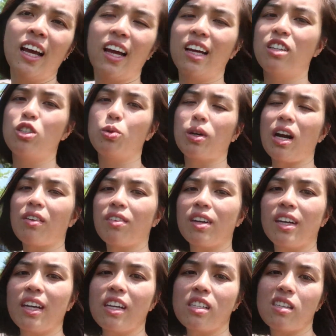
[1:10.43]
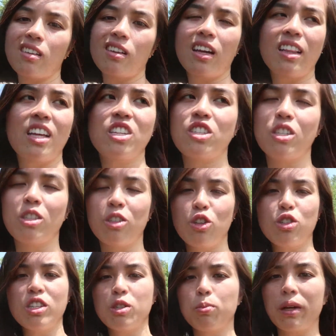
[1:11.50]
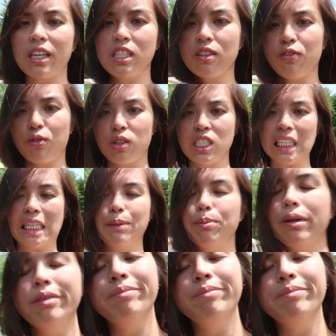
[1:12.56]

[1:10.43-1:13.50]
and do whatever it is, and then just use this place for sleep.